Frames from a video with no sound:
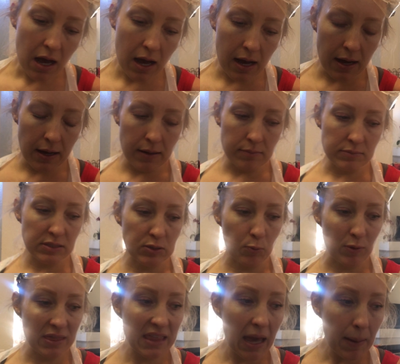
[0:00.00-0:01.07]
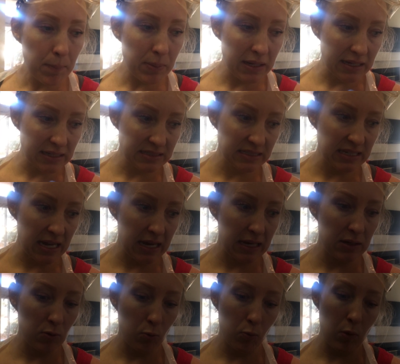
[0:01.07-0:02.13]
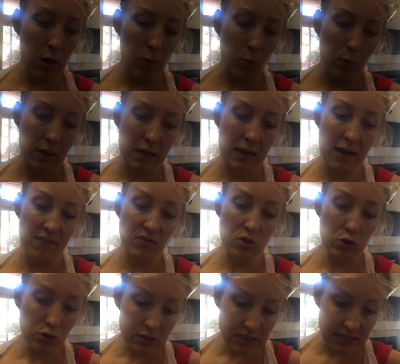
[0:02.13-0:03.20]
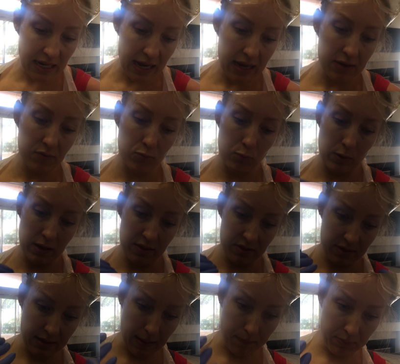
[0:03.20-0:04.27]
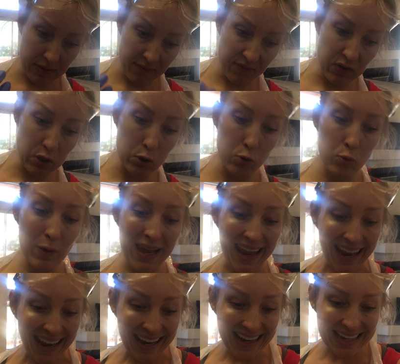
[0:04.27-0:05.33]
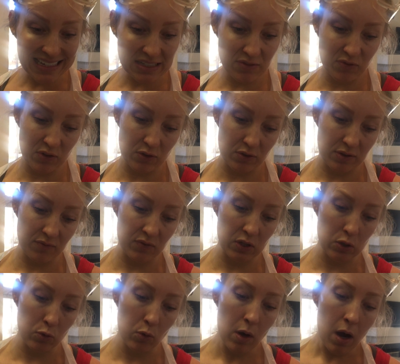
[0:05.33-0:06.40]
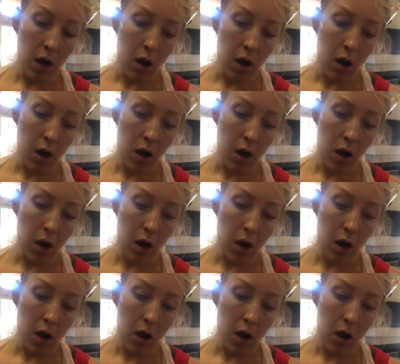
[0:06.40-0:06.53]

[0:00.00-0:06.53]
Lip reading: So with that being said, what we have looked at with depth of view and field of view